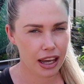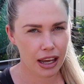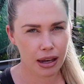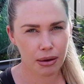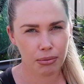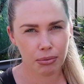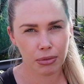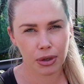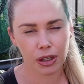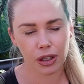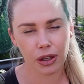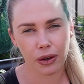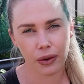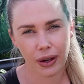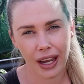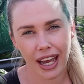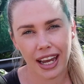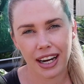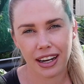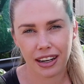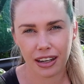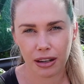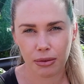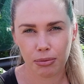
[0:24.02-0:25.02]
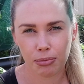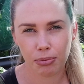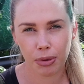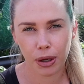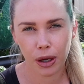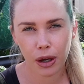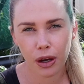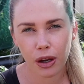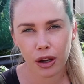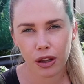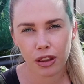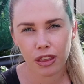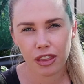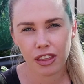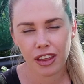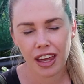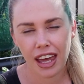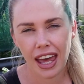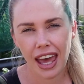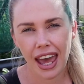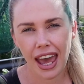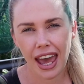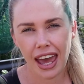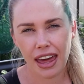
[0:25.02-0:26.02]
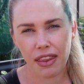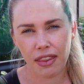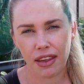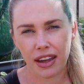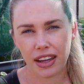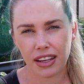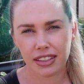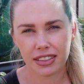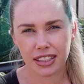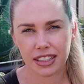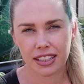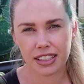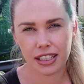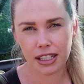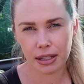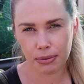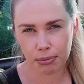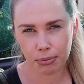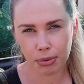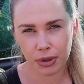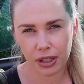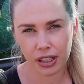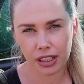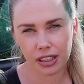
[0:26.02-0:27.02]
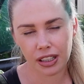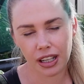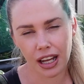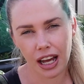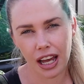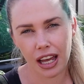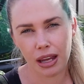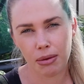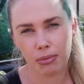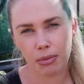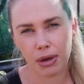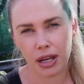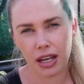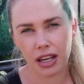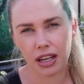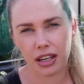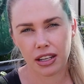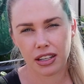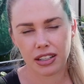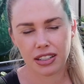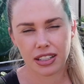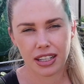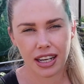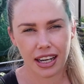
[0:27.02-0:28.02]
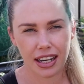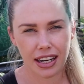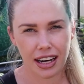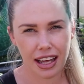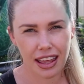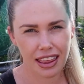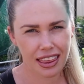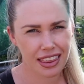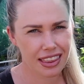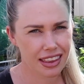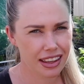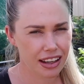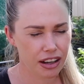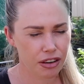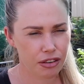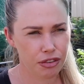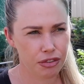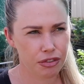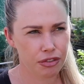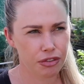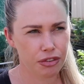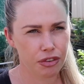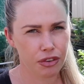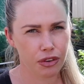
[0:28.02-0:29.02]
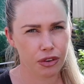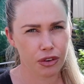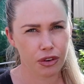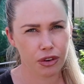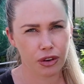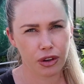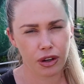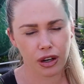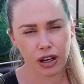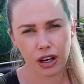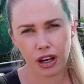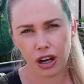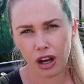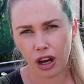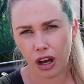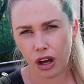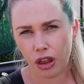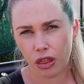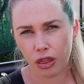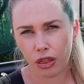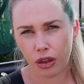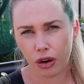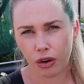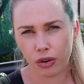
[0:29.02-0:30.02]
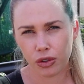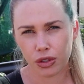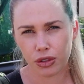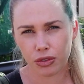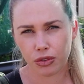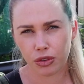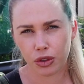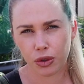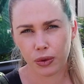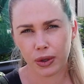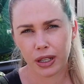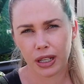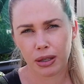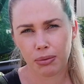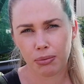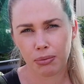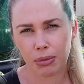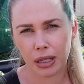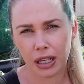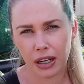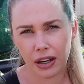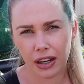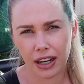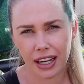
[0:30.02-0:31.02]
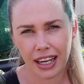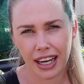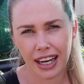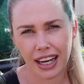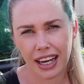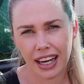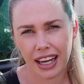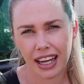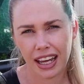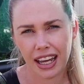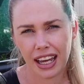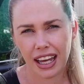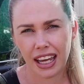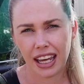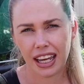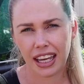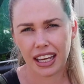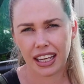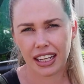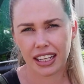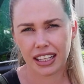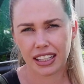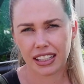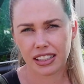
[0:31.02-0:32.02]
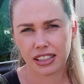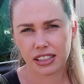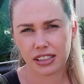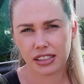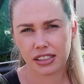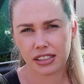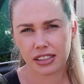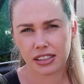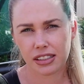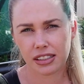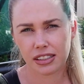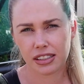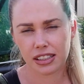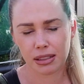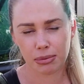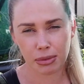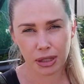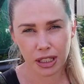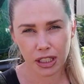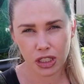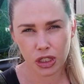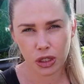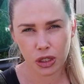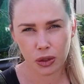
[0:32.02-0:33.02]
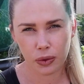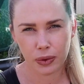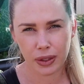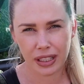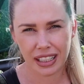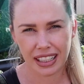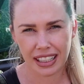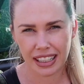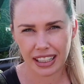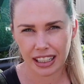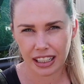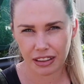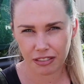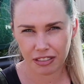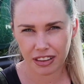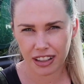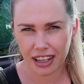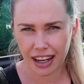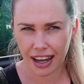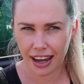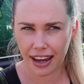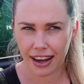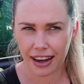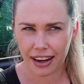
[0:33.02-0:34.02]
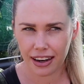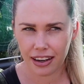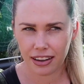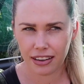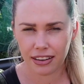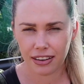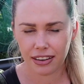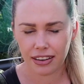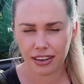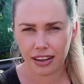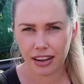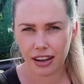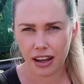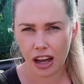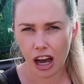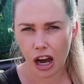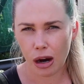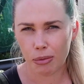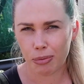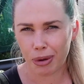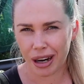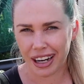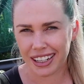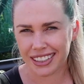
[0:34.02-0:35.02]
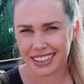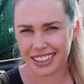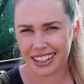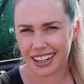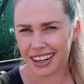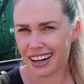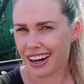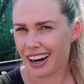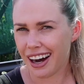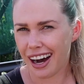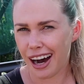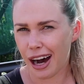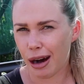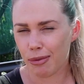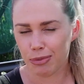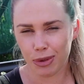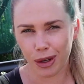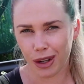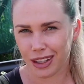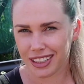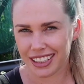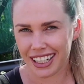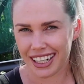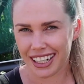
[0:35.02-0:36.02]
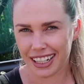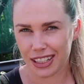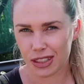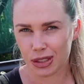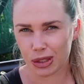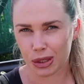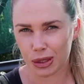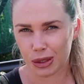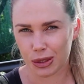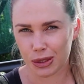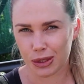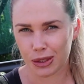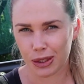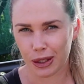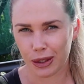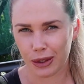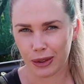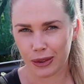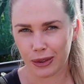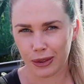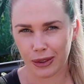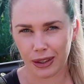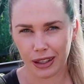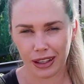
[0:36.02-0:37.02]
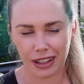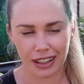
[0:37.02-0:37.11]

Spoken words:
am located in Perth, and that is a temperate climate. And I think for those of you in America, it is similar to an 11A, but I'm not entirely sure. So